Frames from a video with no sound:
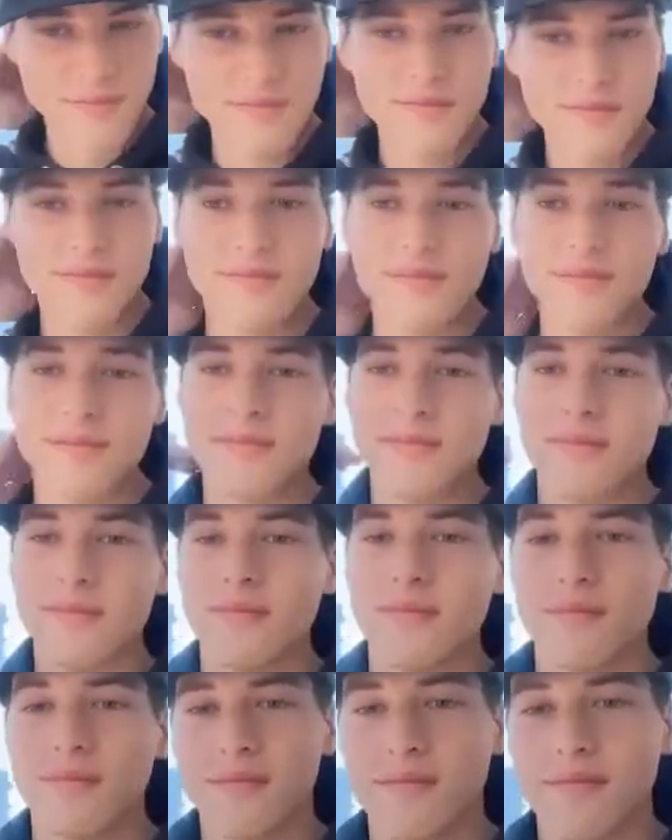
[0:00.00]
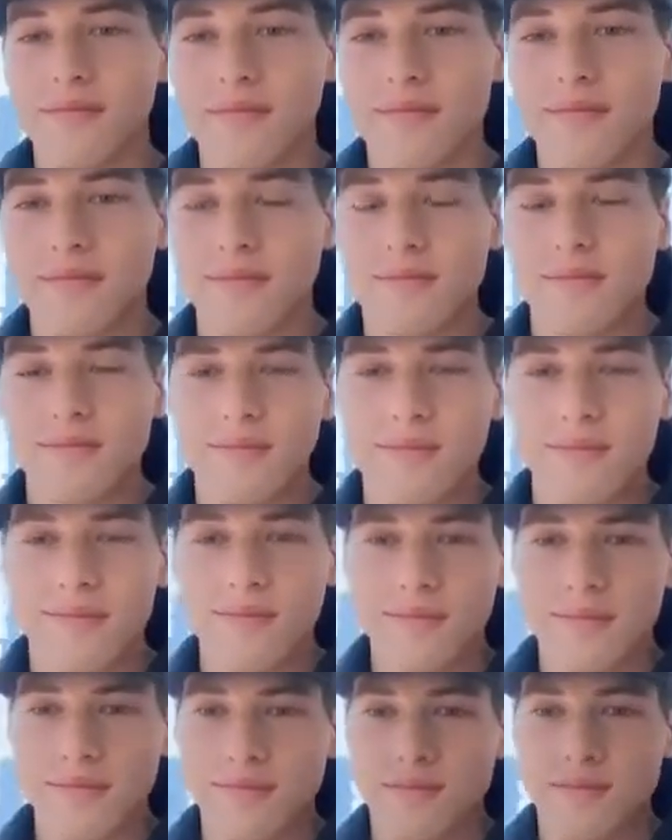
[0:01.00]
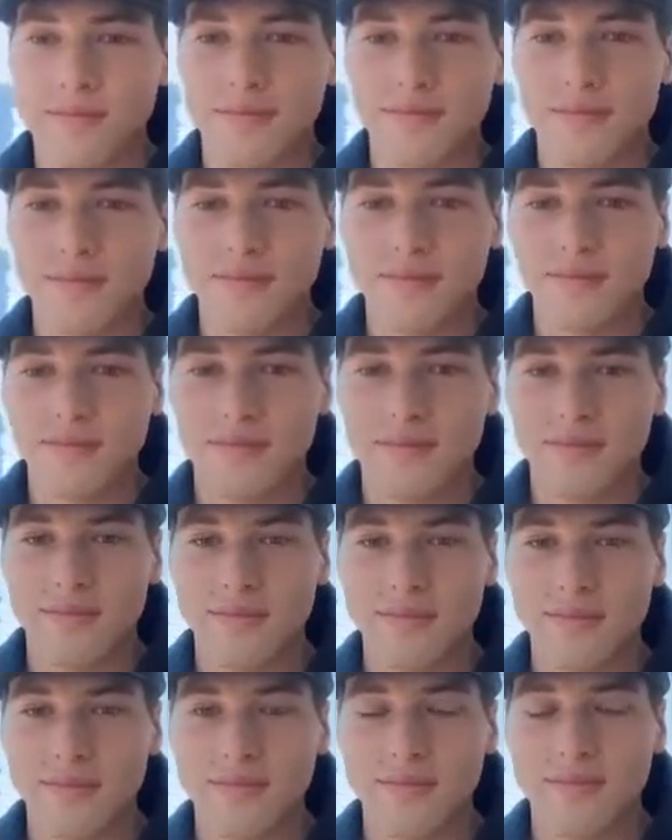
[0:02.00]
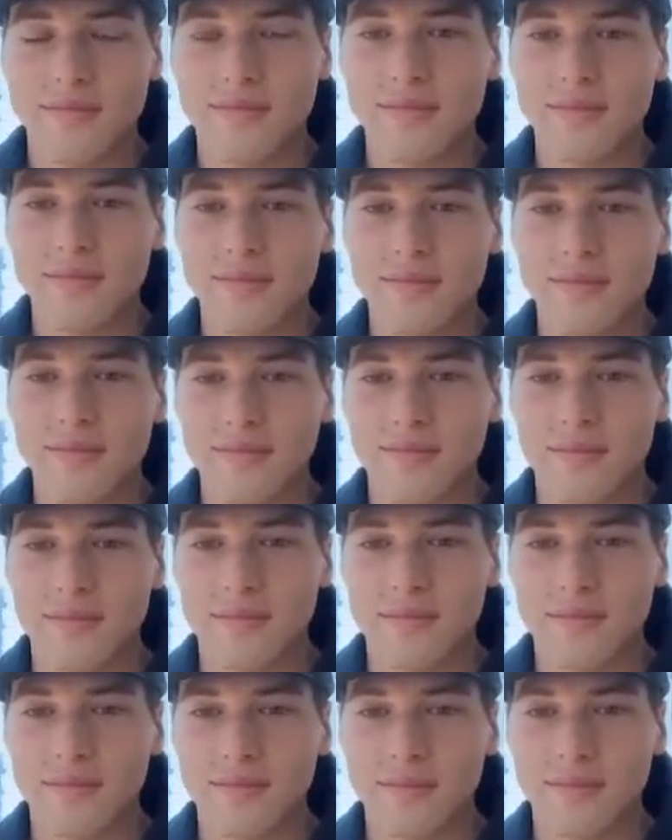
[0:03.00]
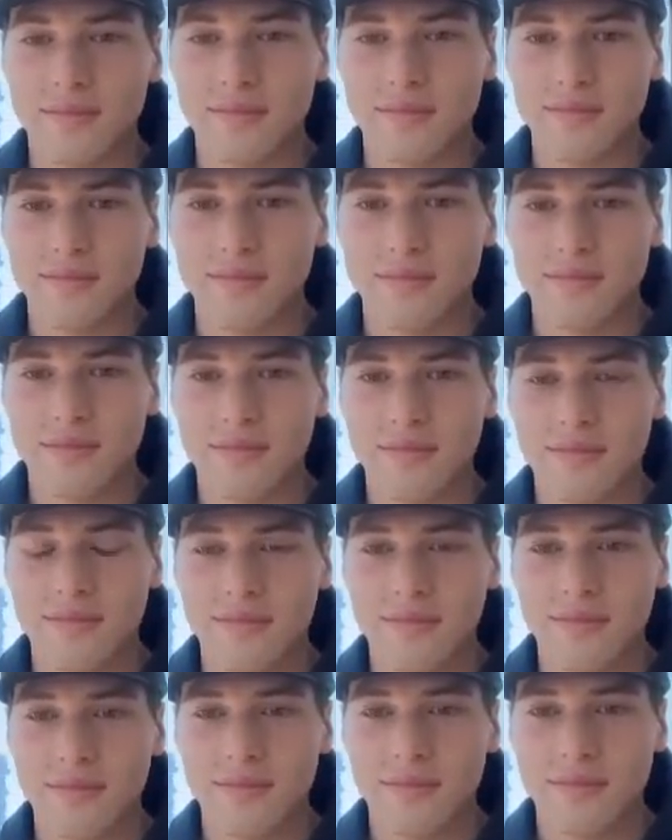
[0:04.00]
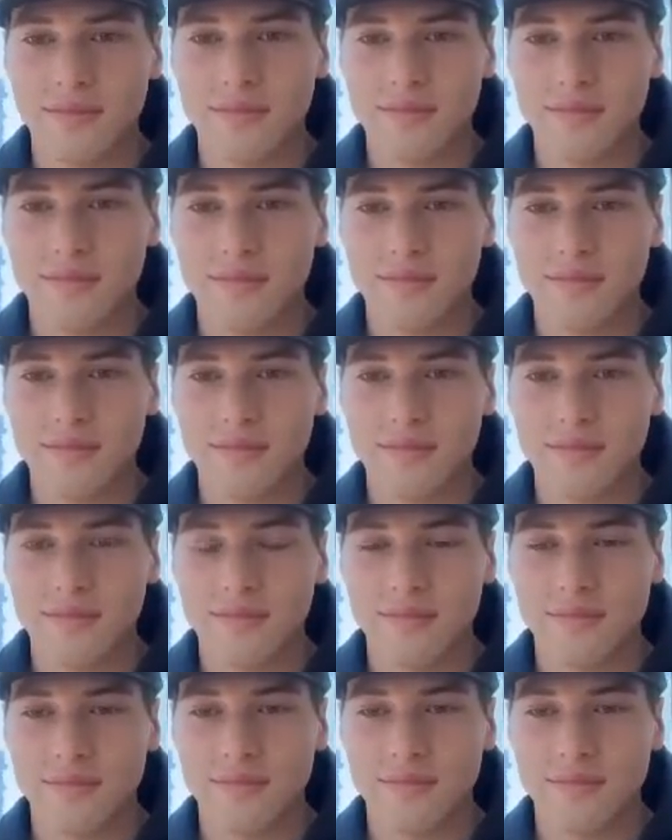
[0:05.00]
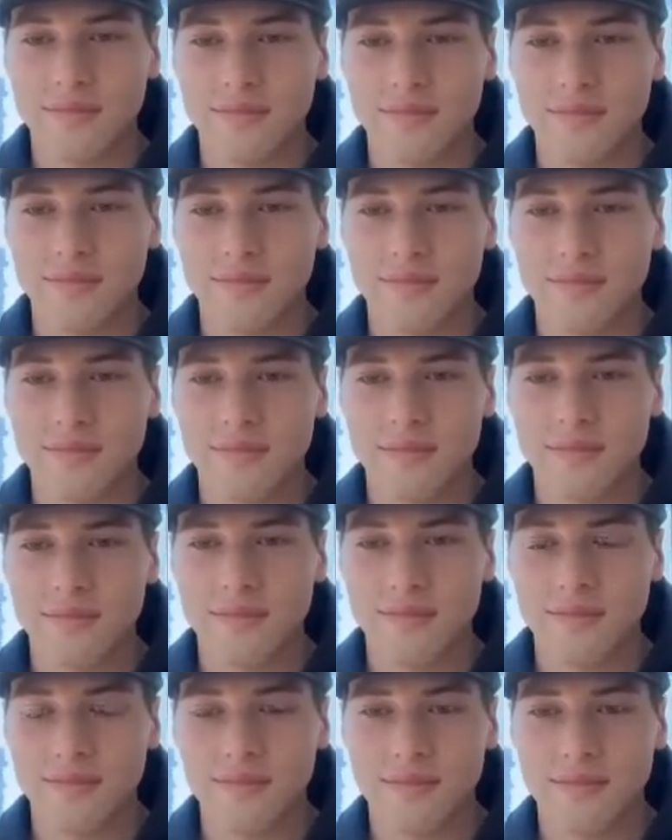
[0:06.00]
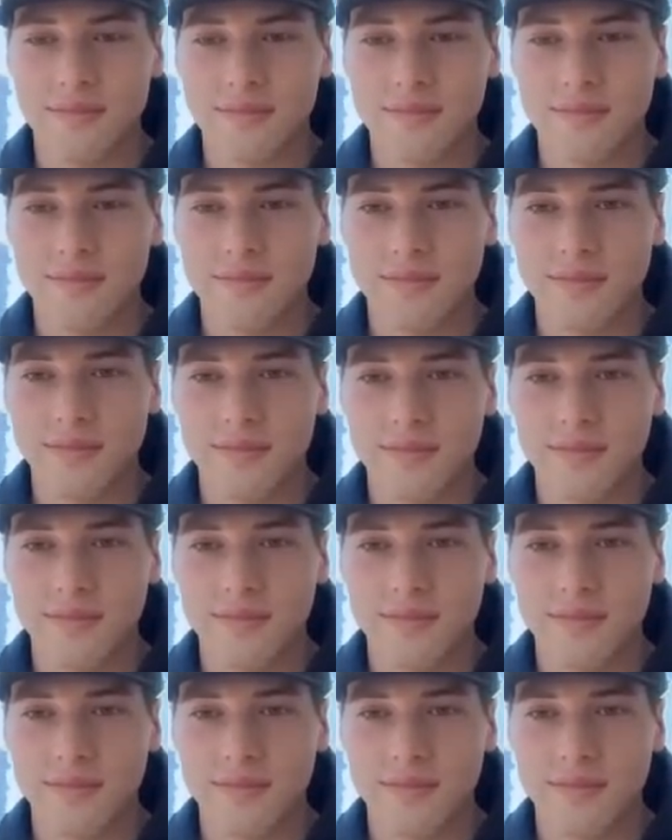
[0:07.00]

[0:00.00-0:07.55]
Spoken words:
The person shown says nothing.